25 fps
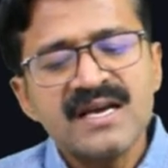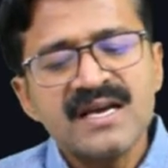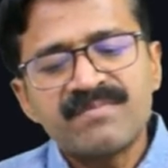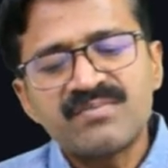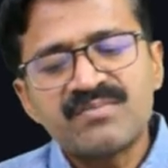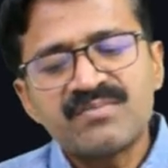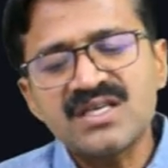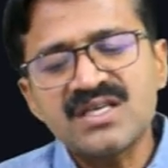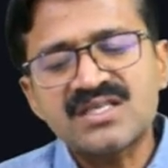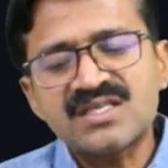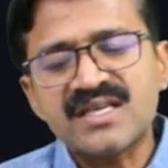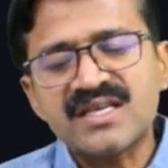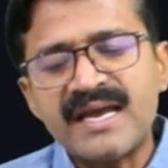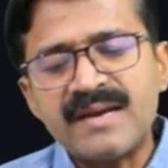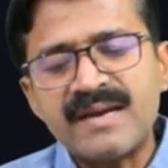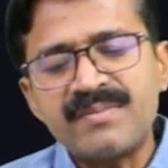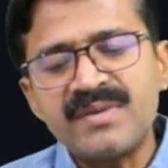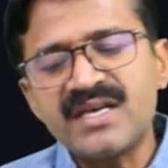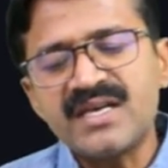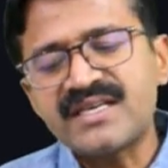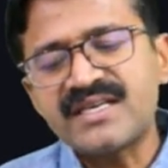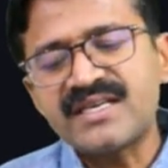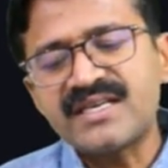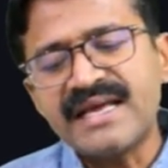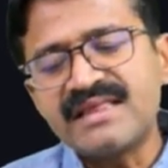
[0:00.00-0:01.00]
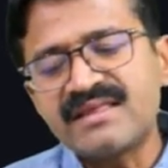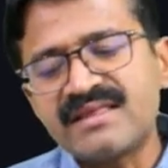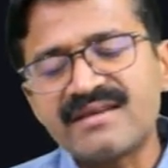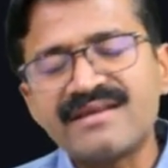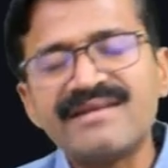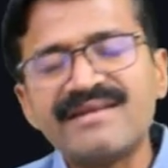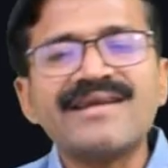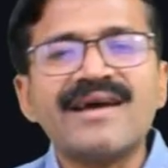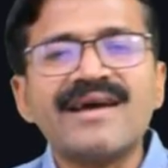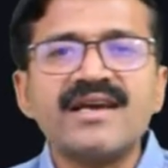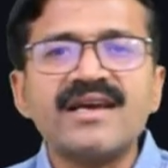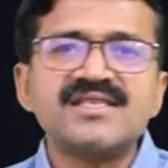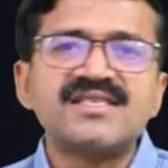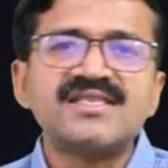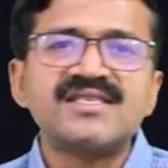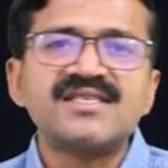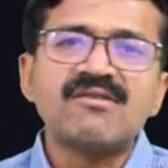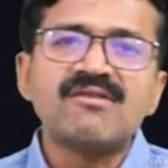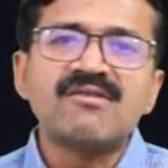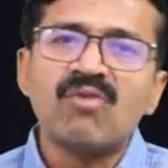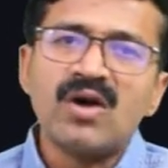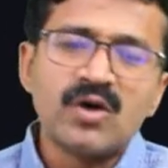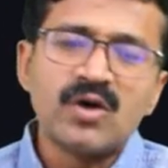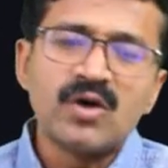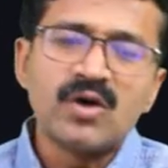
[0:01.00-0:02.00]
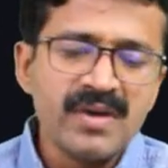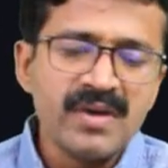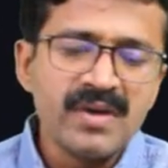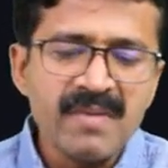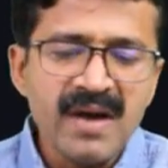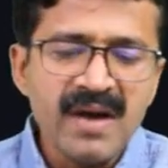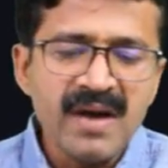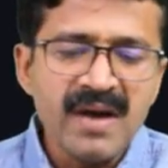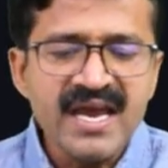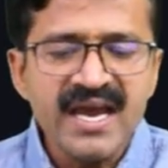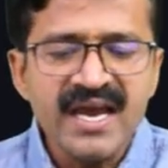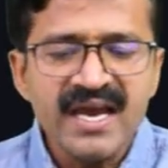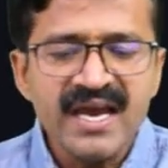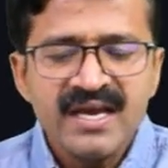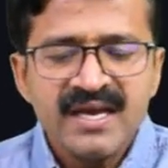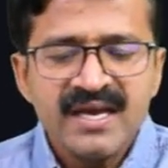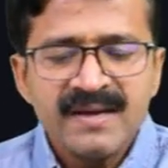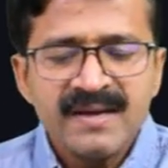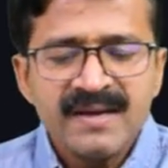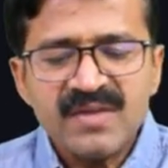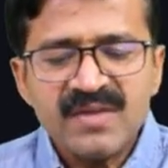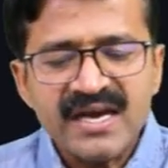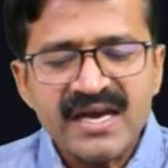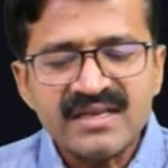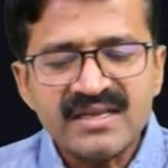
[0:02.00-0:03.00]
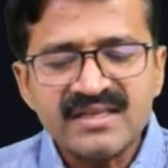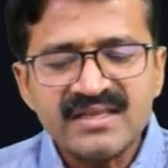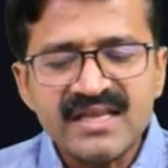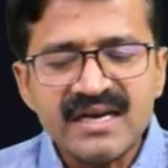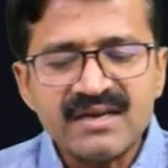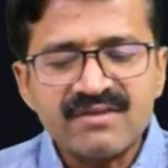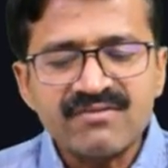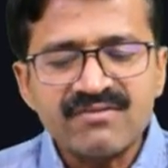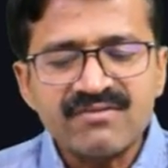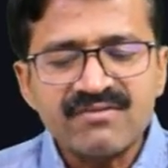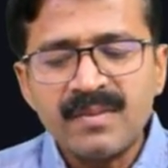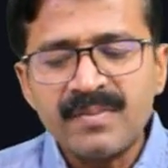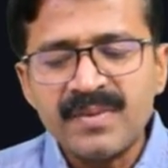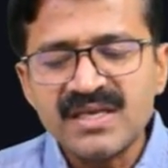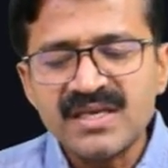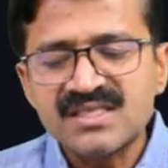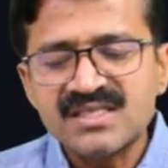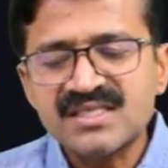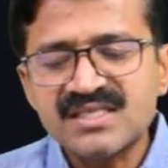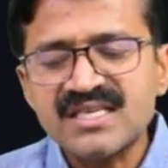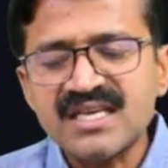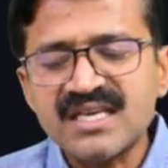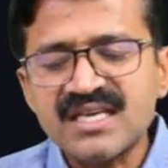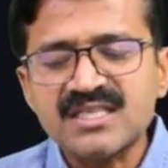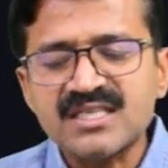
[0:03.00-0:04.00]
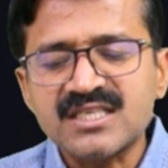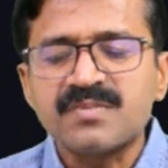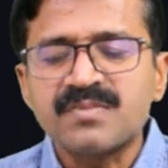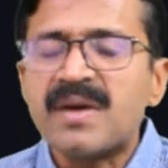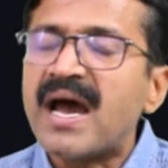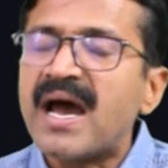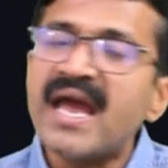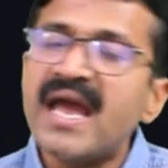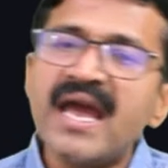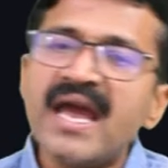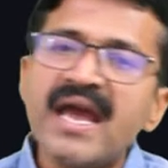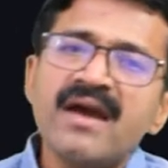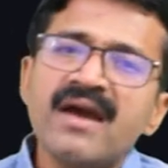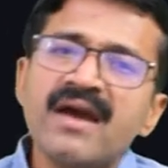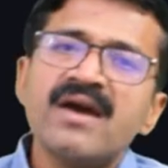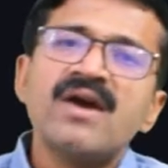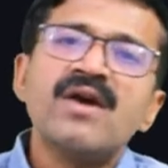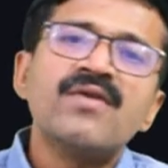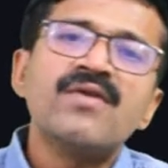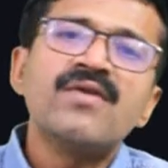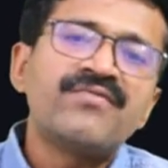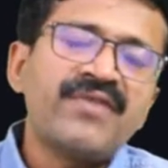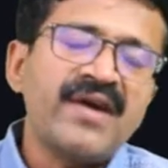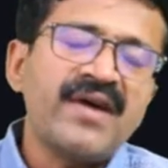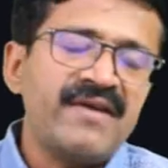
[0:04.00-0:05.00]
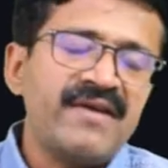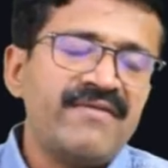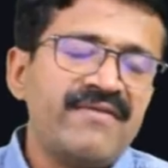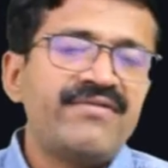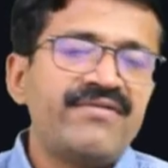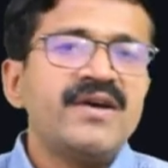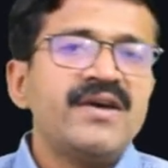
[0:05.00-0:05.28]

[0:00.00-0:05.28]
This can be tan theta is equal to B by A, and that will be 6 by 5.